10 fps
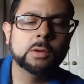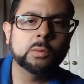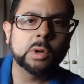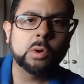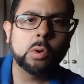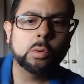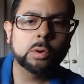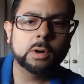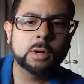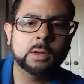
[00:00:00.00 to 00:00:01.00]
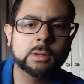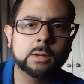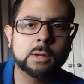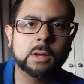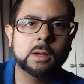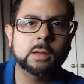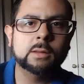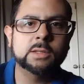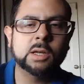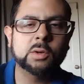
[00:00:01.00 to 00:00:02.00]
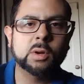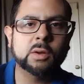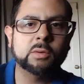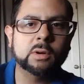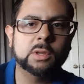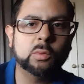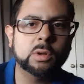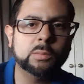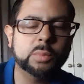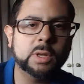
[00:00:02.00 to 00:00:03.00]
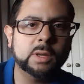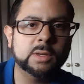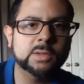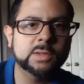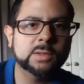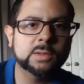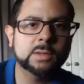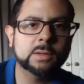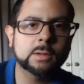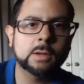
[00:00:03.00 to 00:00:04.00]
record the soundtrack for Twin Peaks.